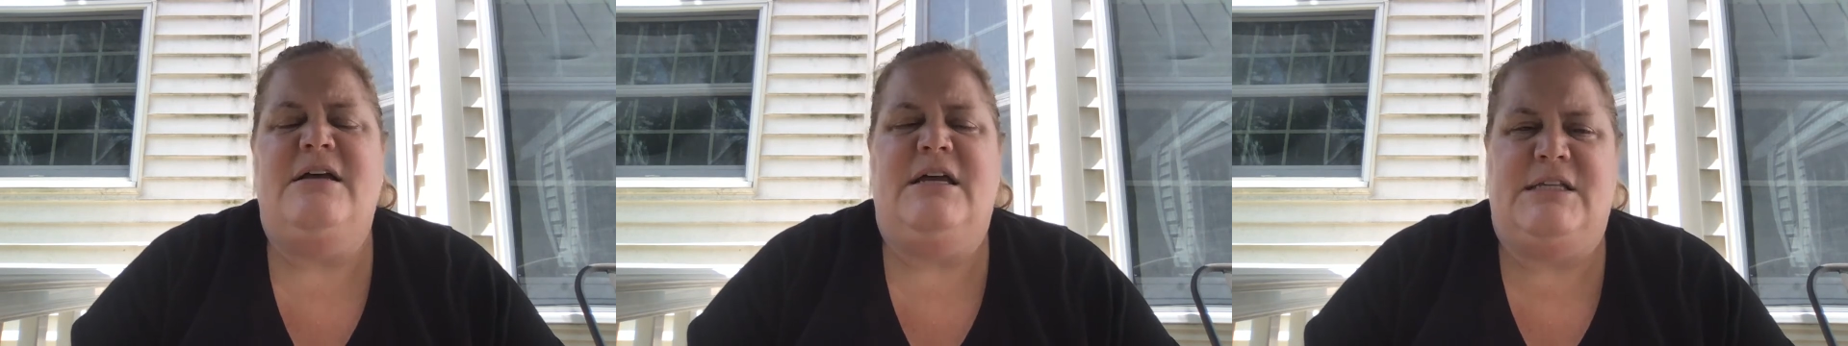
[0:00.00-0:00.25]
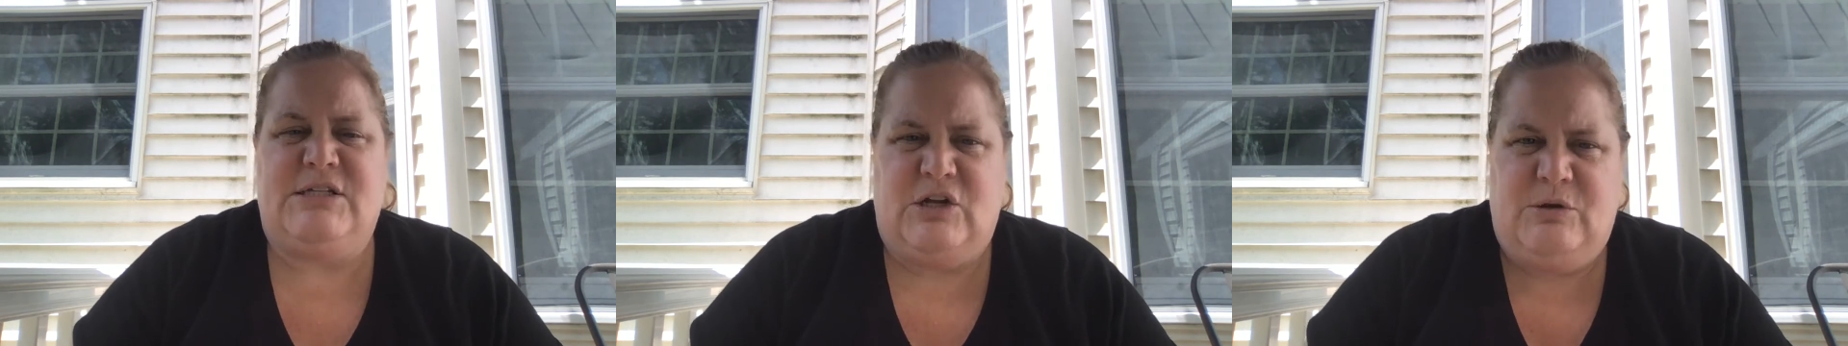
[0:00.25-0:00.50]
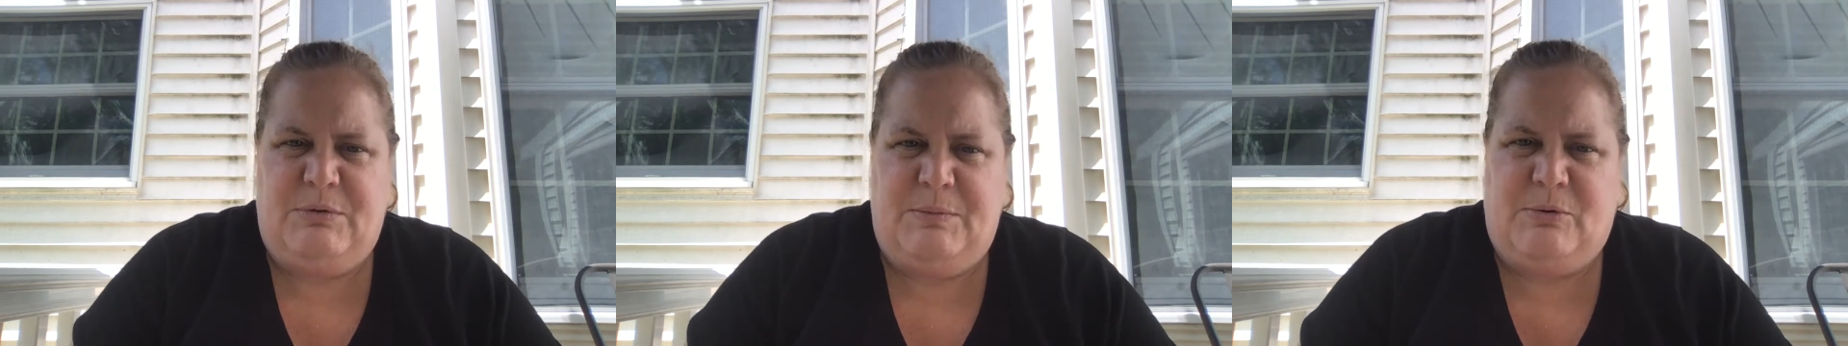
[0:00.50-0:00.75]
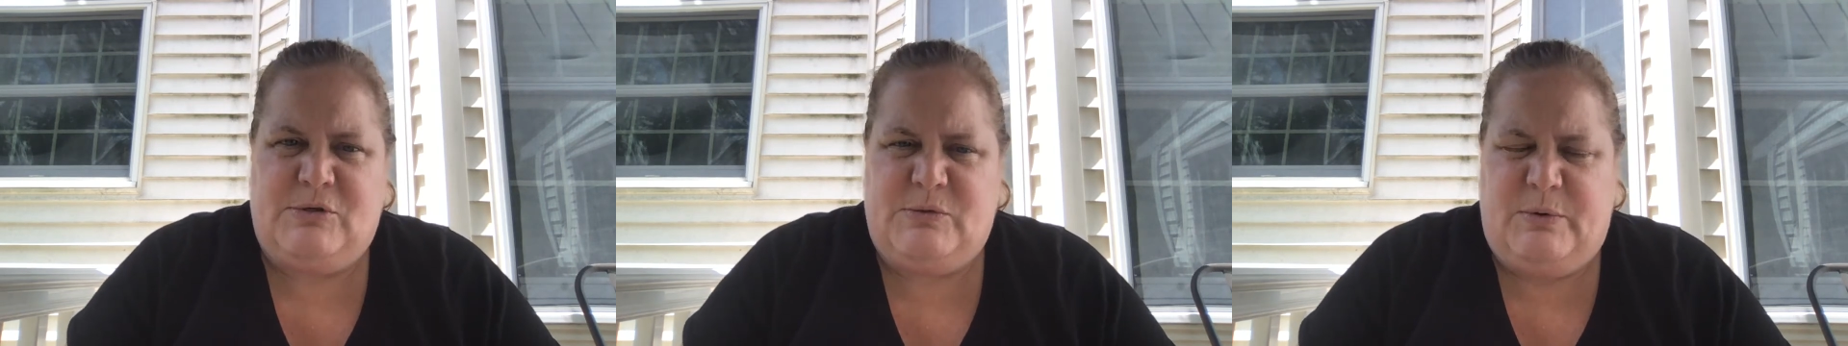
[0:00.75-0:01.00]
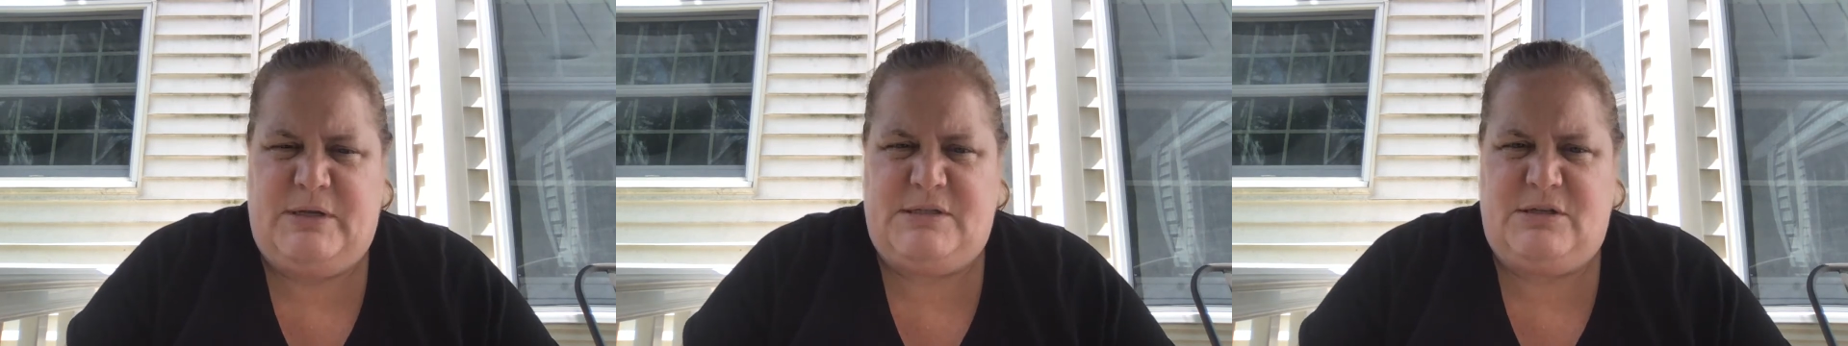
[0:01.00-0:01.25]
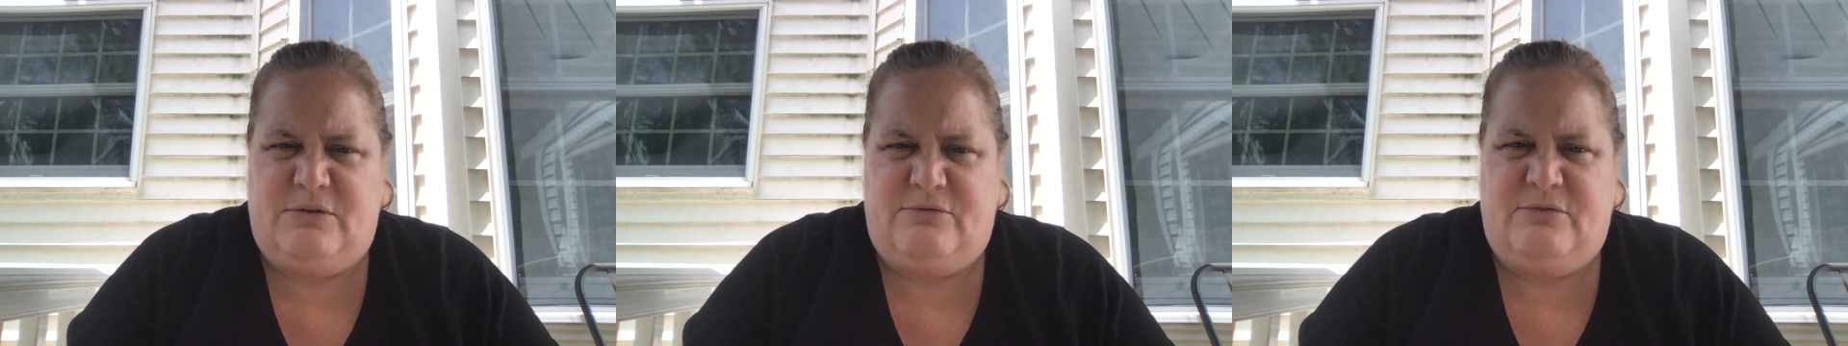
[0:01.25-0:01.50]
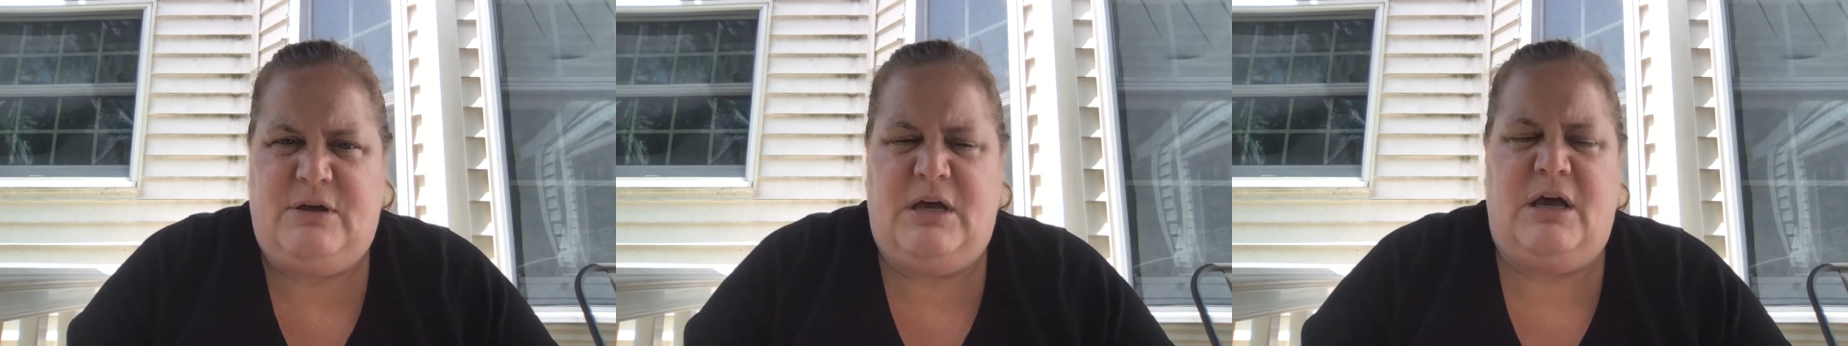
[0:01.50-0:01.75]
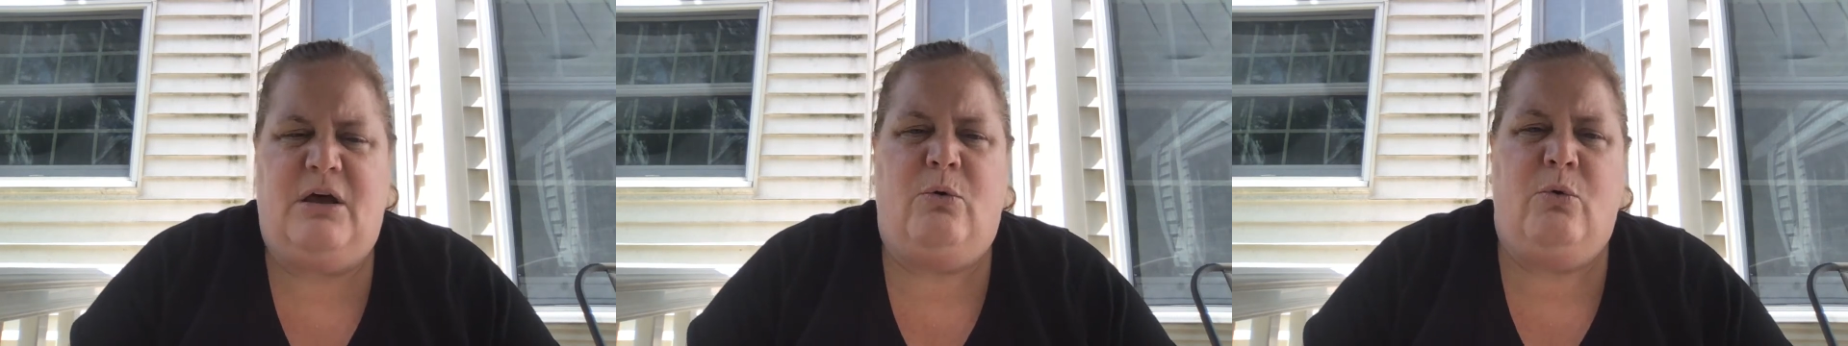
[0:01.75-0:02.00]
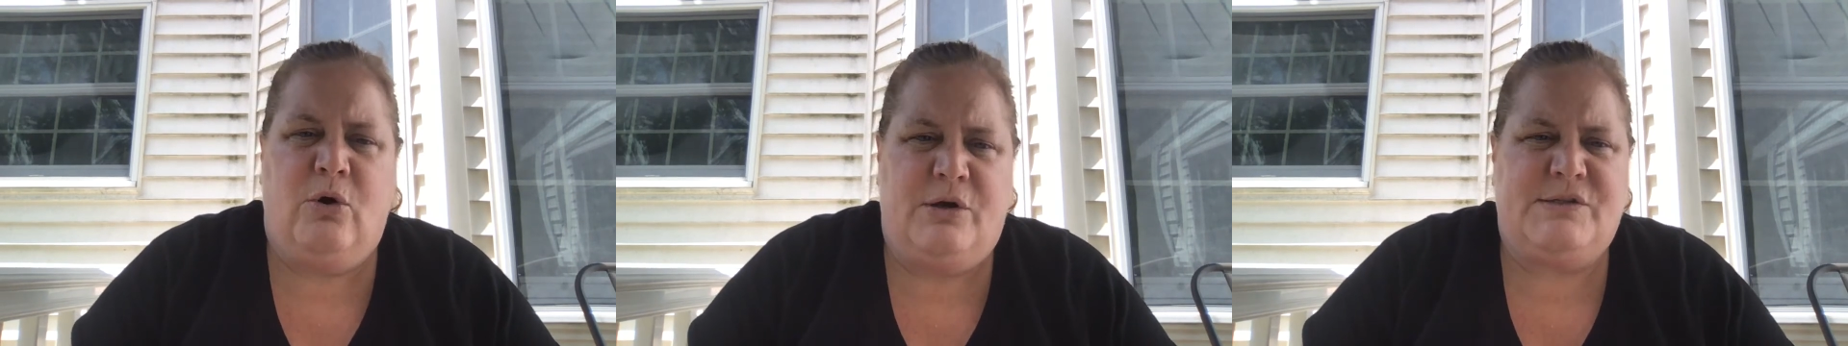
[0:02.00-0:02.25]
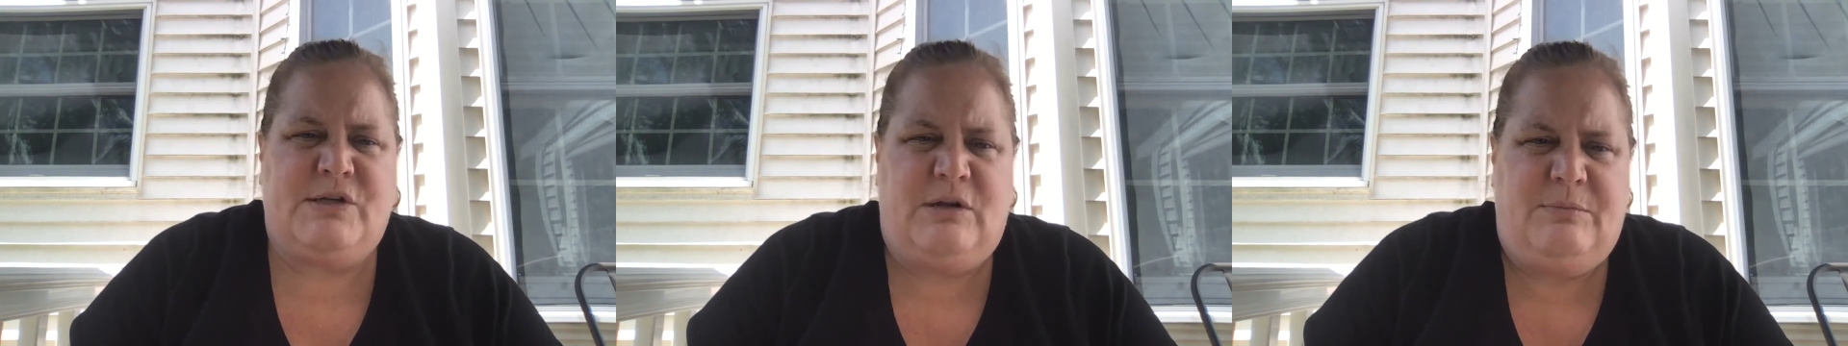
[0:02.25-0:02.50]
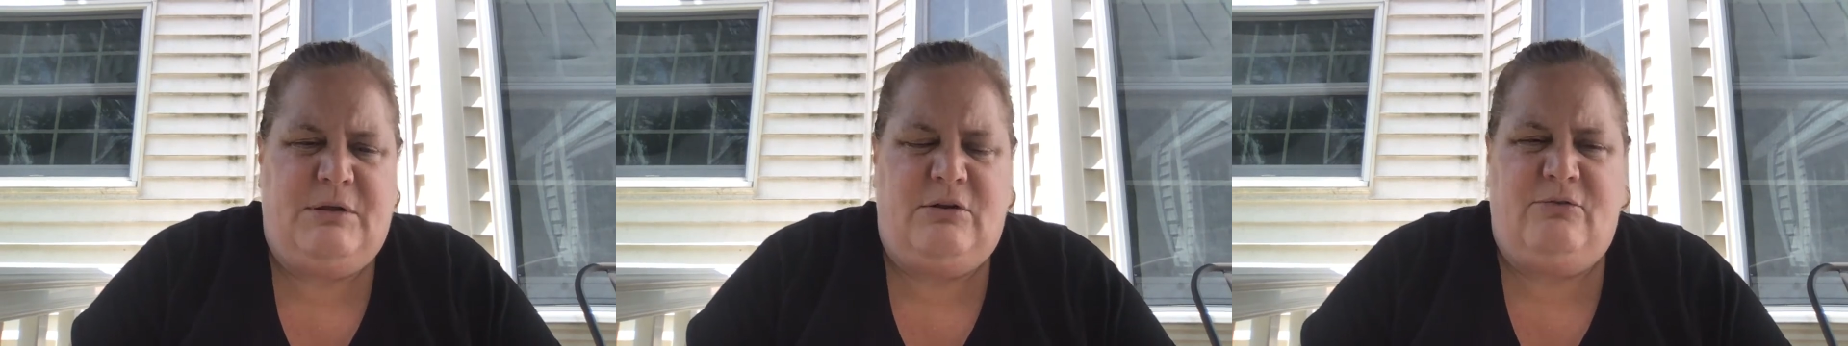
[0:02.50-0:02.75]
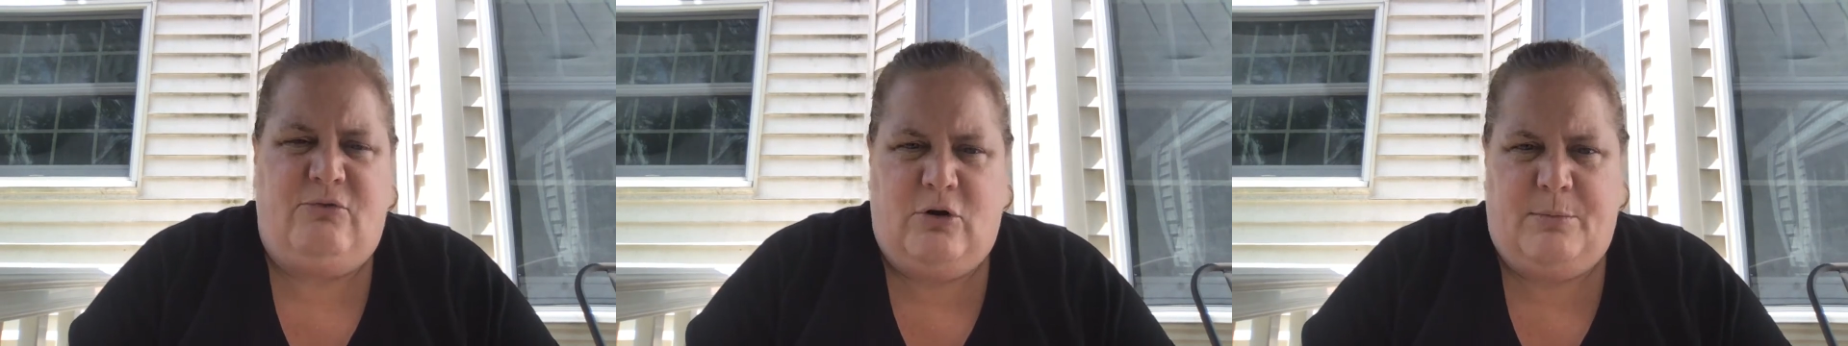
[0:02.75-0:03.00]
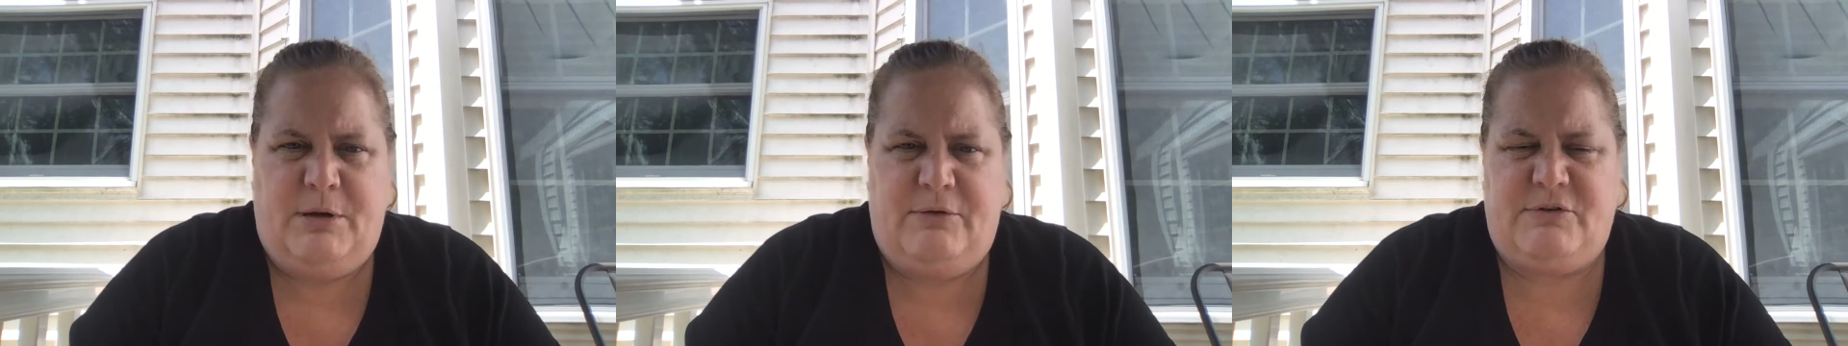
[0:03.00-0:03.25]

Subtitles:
it's going to be persuasive, or it's going to be informative.